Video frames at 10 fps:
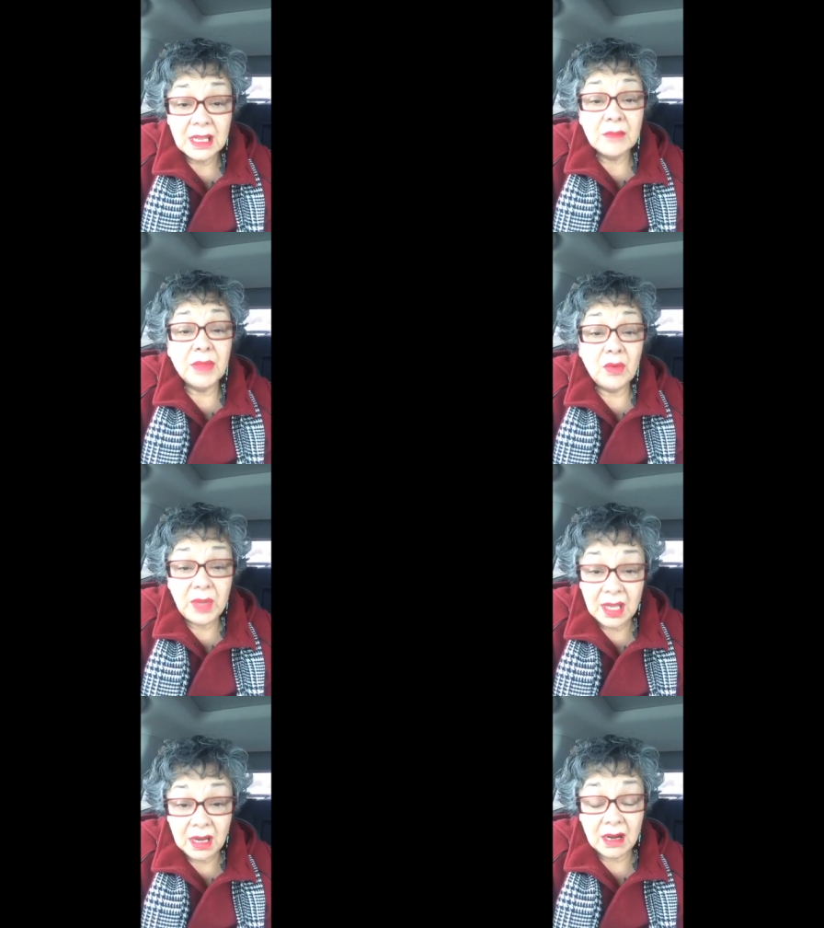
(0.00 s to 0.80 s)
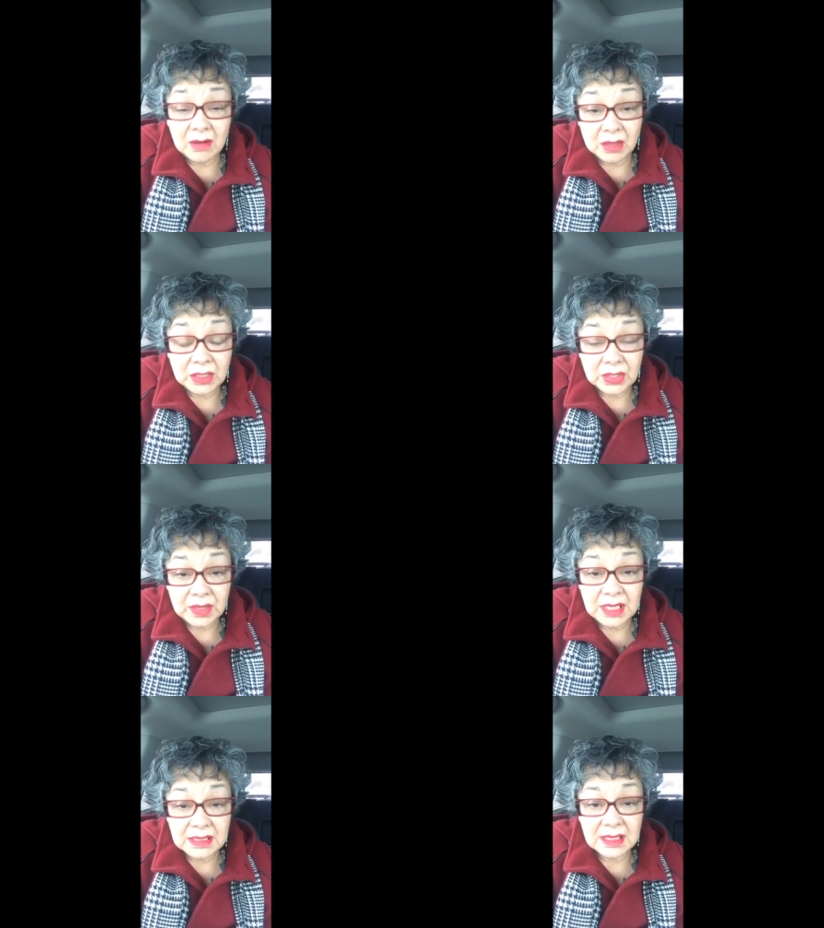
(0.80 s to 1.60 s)
but we are all
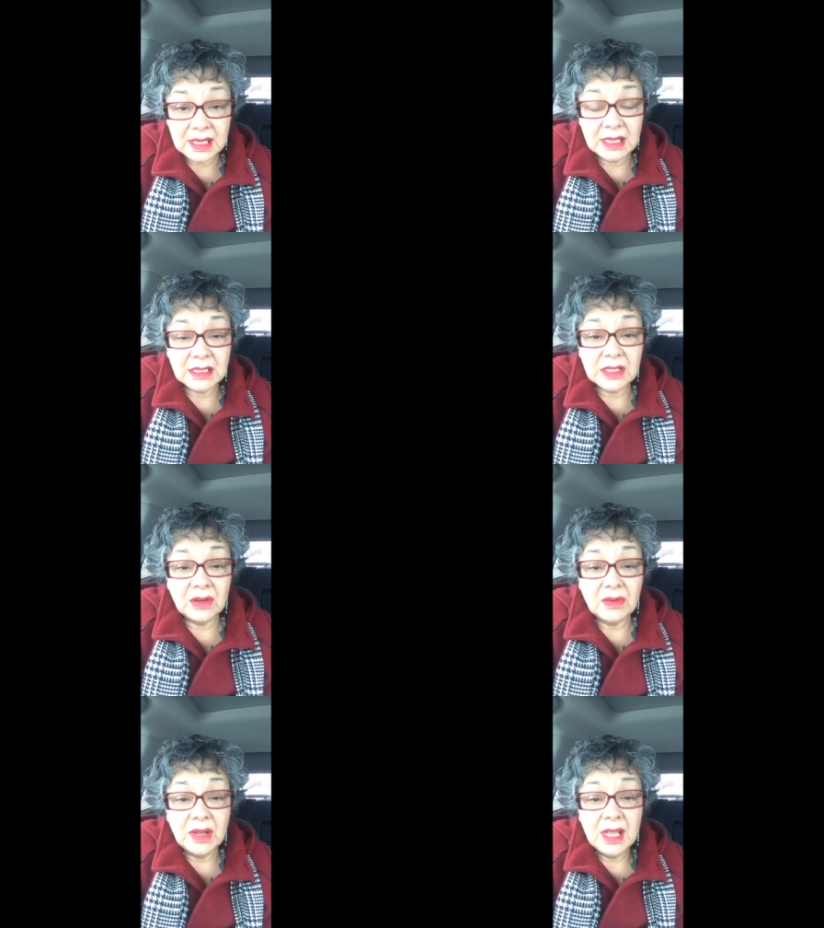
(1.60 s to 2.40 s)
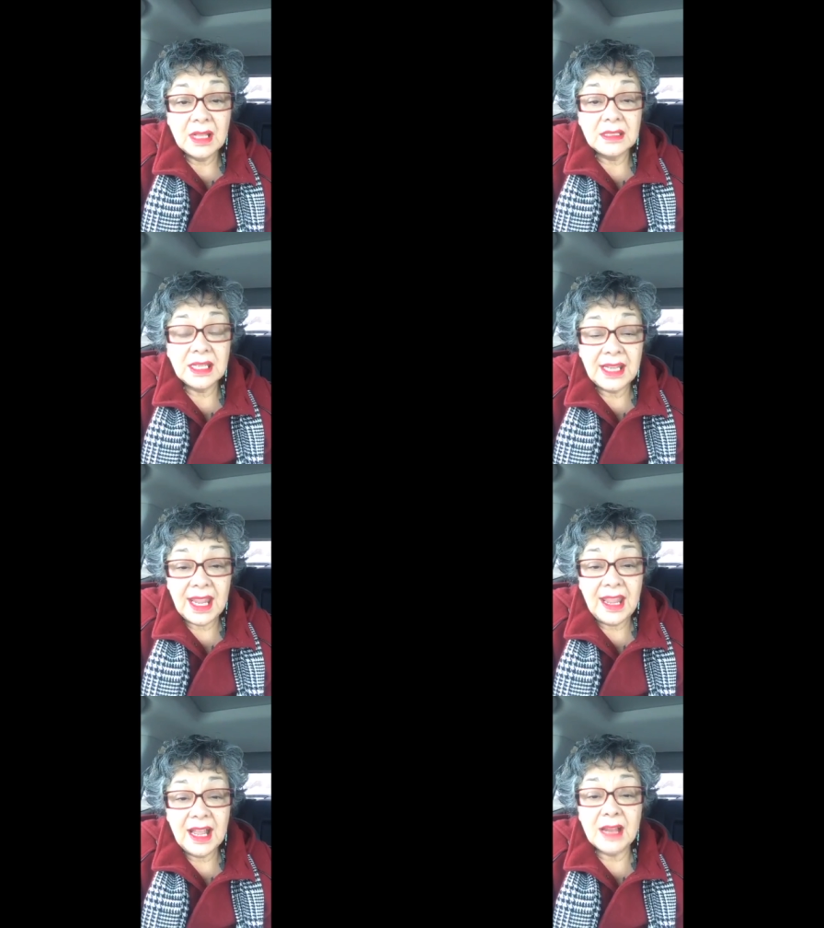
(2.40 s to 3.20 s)
trees. And so
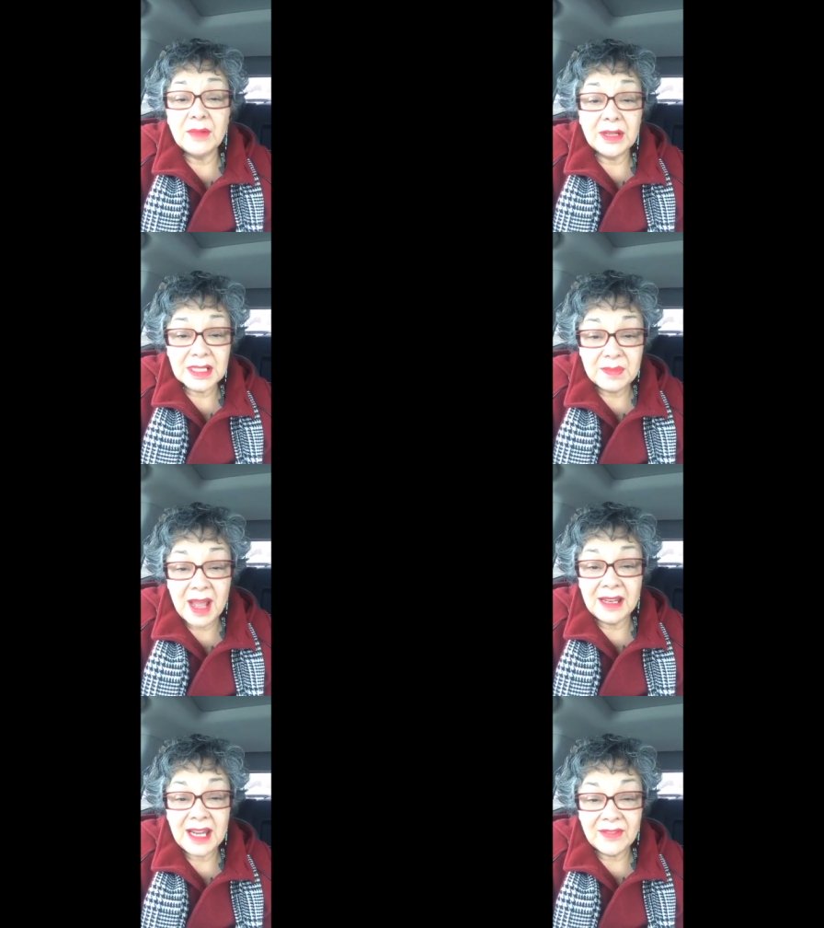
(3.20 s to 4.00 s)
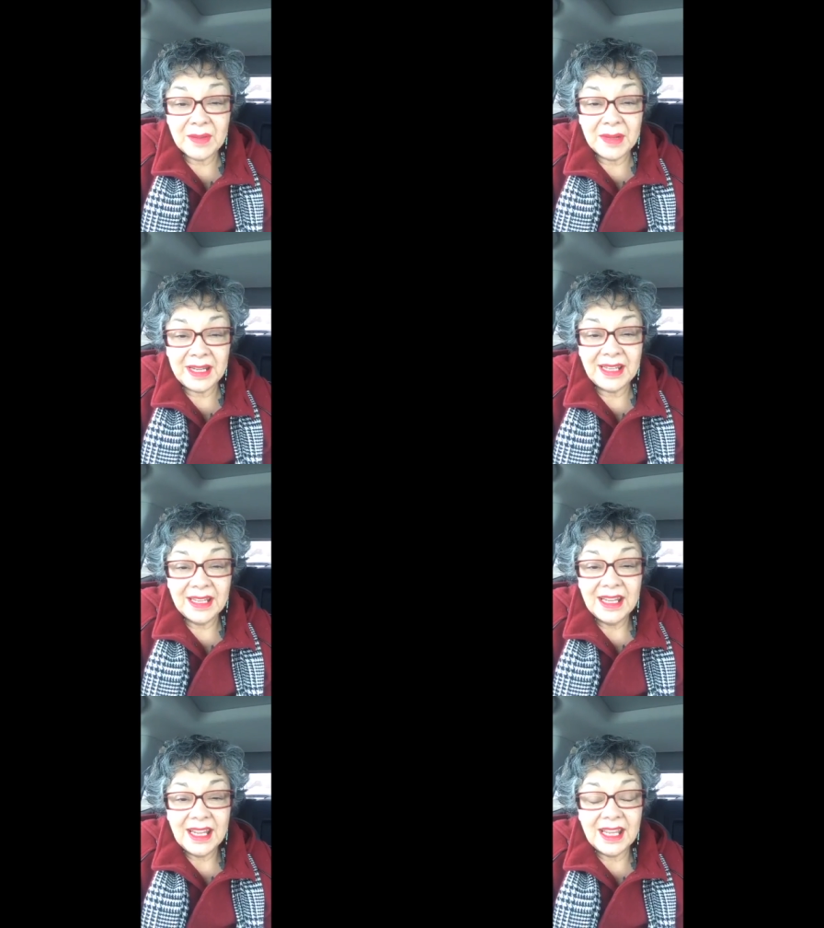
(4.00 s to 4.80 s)
Today, I'm going to smile at everybody.
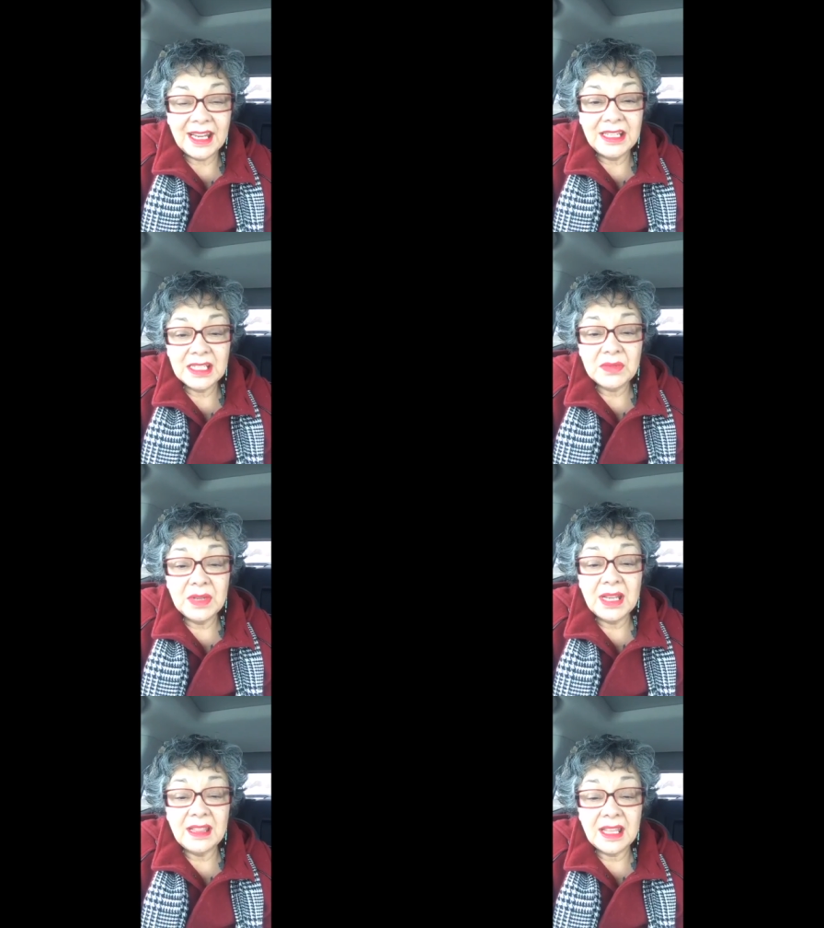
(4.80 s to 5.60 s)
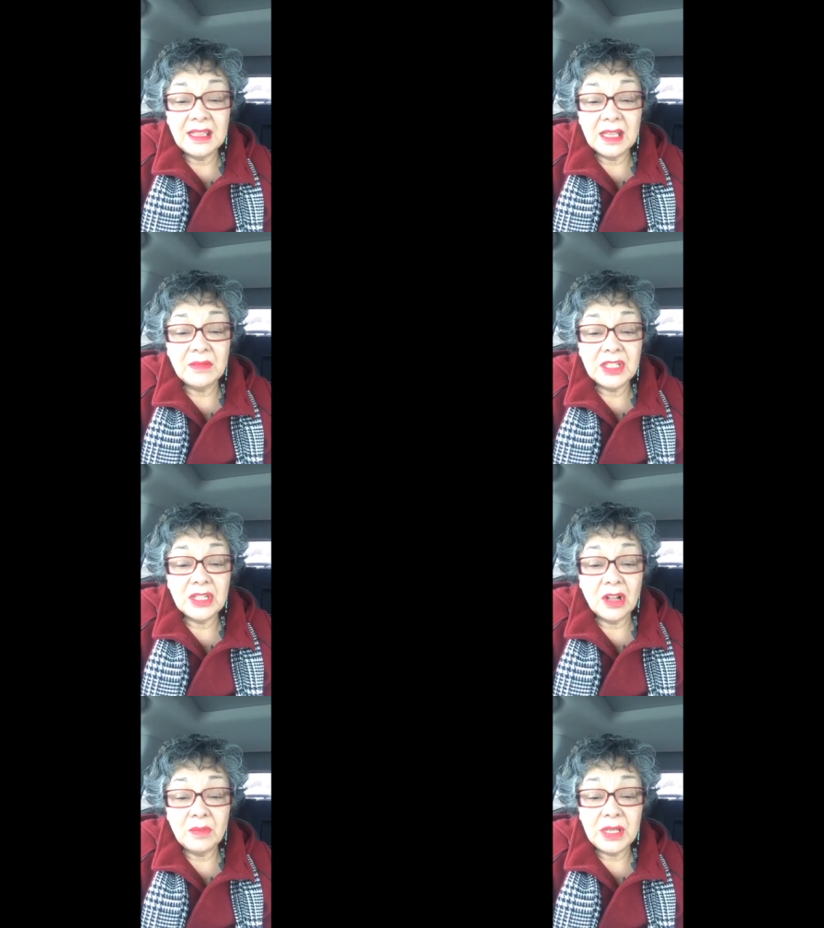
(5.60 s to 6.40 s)
And I just really think that we should all be